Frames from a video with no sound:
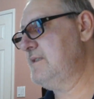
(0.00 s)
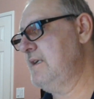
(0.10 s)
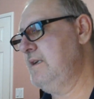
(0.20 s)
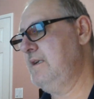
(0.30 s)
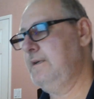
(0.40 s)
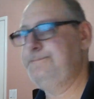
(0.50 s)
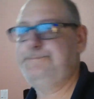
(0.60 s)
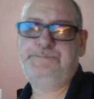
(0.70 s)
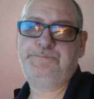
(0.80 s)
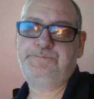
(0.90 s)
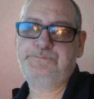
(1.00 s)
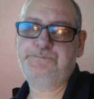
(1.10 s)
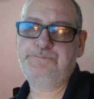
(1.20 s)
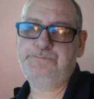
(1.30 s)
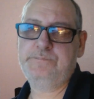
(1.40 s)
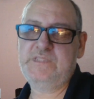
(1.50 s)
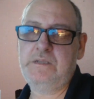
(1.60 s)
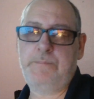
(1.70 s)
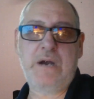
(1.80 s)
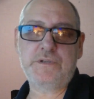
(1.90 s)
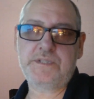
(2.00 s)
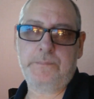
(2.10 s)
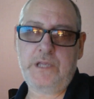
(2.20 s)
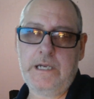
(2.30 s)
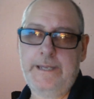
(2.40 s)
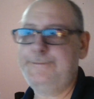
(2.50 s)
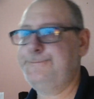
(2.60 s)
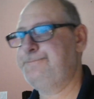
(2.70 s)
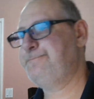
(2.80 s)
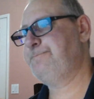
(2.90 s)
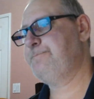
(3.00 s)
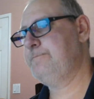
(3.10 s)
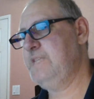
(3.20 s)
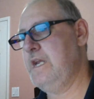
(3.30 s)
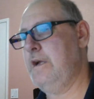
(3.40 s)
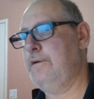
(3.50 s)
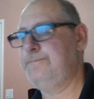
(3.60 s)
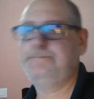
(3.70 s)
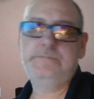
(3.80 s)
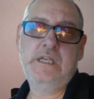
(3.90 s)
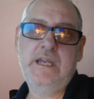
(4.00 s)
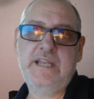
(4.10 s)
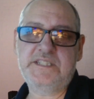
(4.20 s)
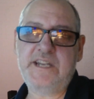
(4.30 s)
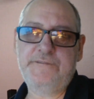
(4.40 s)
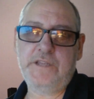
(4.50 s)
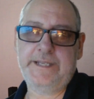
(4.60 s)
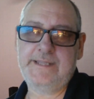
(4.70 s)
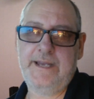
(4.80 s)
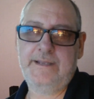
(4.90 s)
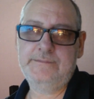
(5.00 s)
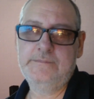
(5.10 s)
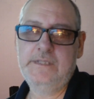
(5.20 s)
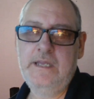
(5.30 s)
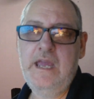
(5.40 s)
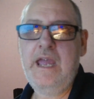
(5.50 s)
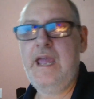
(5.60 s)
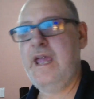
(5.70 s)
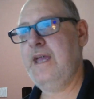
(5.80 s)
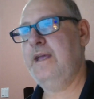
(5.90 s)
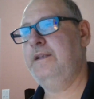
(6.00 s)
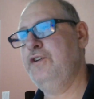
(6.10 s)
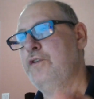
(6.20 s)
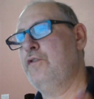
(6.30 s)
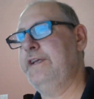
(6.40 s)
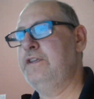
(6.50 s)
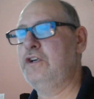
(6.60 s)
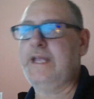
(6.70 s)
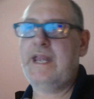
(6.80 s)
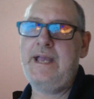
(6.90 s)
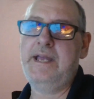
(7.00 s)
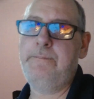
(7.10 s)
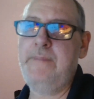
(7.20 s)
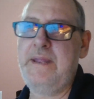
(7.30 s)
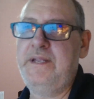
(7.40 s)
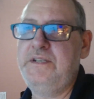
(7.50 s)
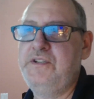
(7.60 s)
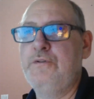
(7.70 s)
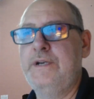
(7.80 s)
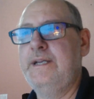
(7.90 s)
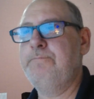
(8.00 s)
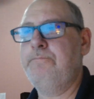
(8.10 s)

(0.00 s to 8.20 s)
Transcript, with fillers: the power supply, you know, and stuff like that. And you're only looking at maybe doing